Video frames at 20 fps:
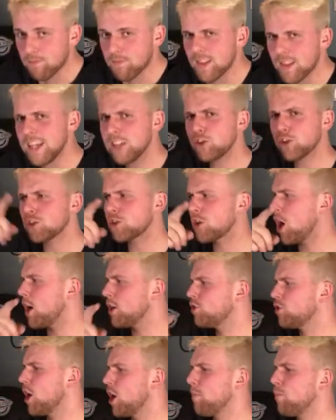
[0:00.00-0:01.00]
He's just got a
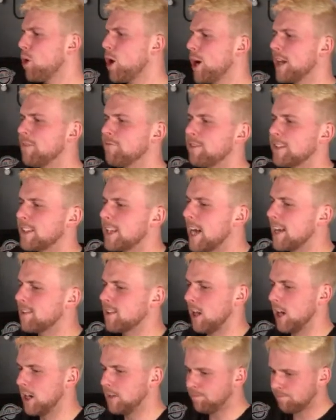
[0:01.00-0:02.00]
job working for
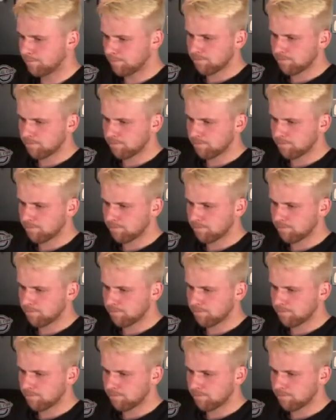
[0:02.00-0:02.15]
Tesla,